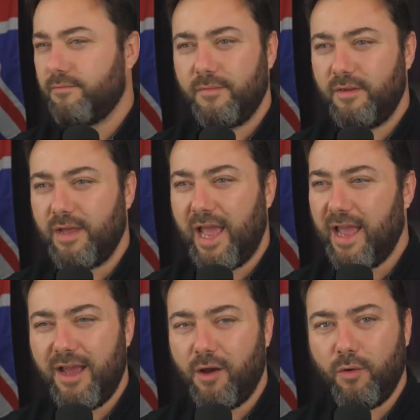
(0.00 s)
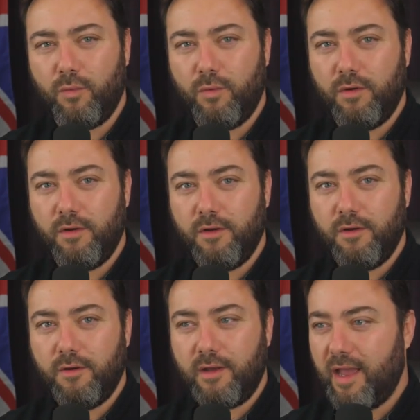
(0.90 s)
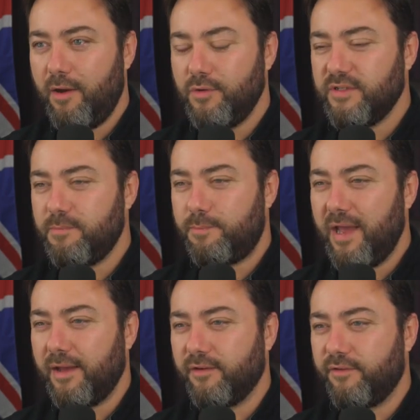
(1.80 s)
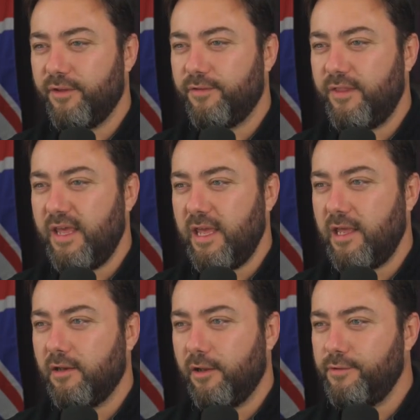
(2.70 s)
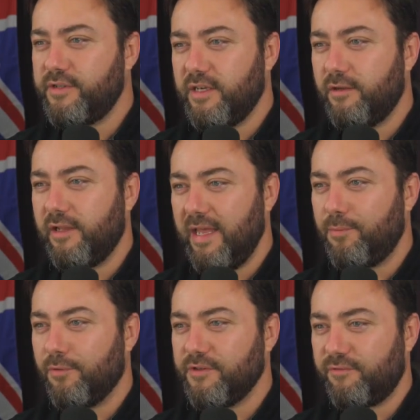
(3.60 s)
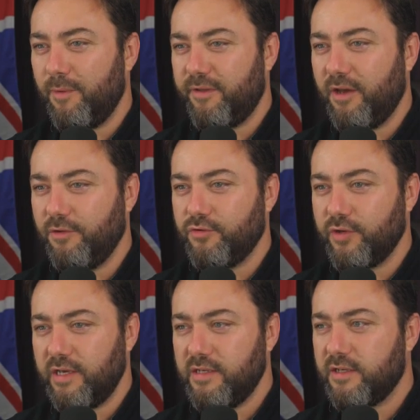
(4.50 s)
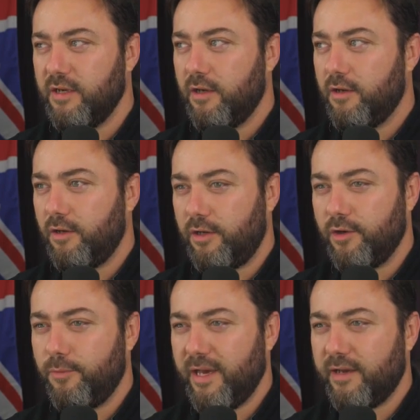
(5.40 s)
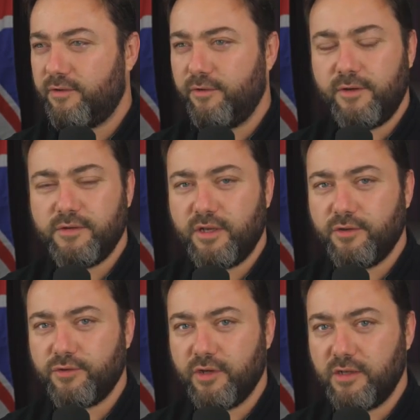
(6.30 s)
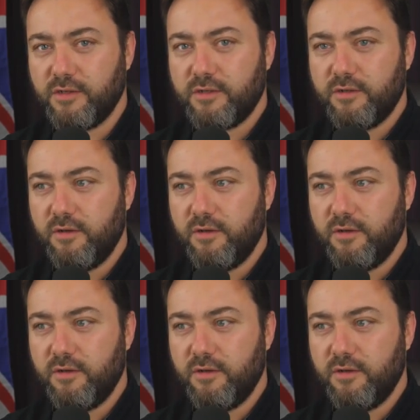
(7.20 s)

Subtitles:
How? How is it bad that the low-skilled labourers from other countries go back to those countries?